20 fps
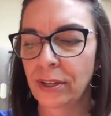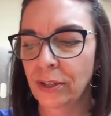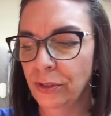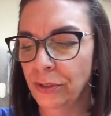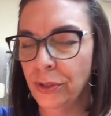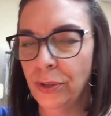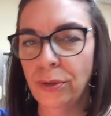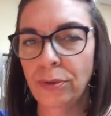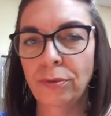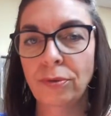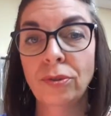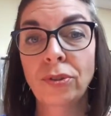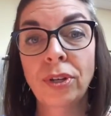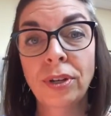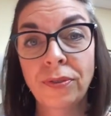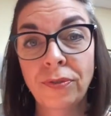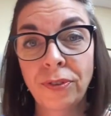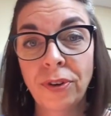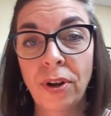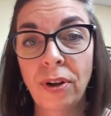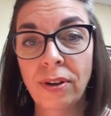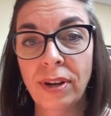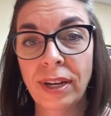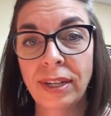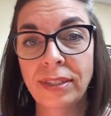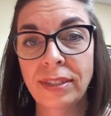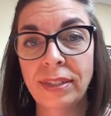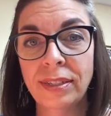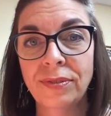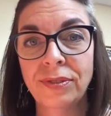So look for all
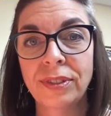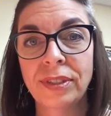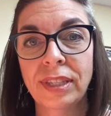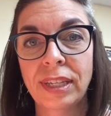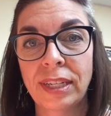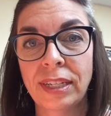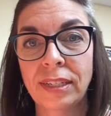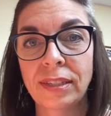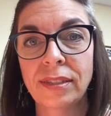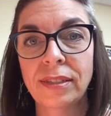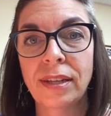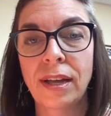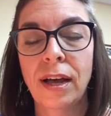kinds of different things.